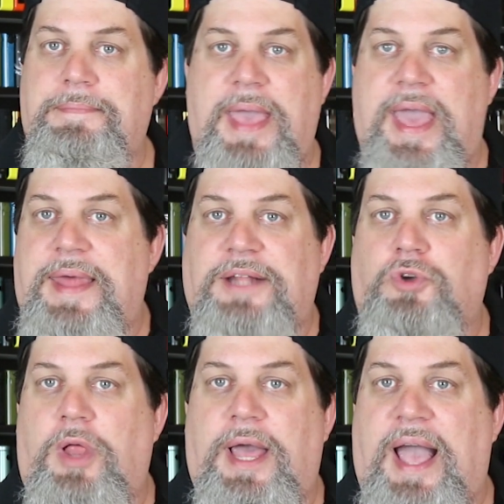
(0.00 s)
it, man. That's
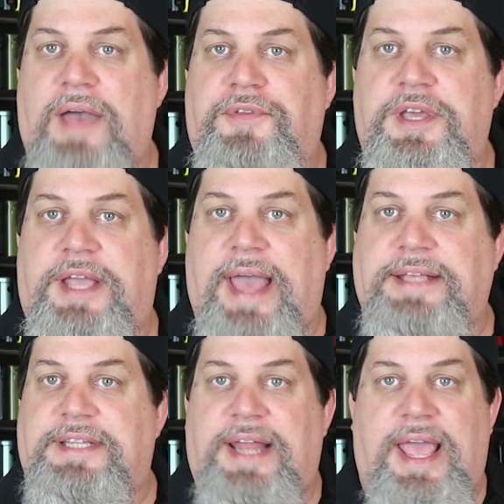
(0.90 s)
all I got for you
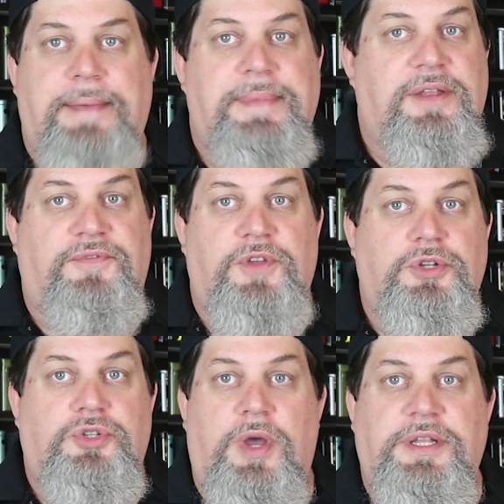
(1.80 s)
guys today. I mean, if you
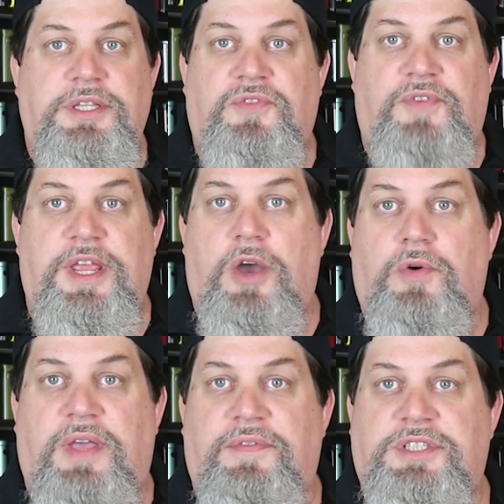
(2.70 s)
enjoyed this video,
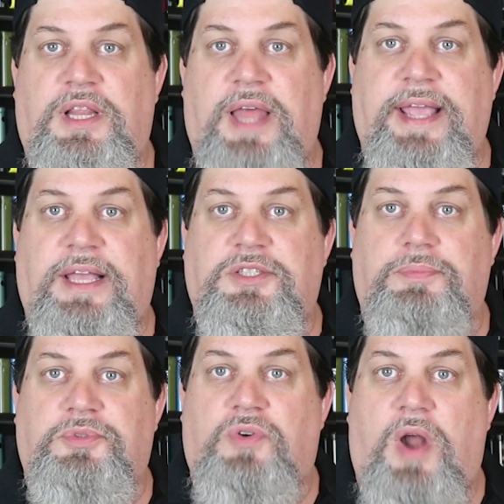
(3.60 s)
give us a like and
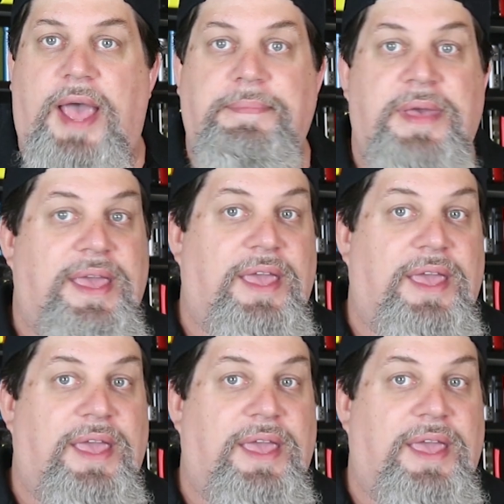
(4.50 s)
subscribe.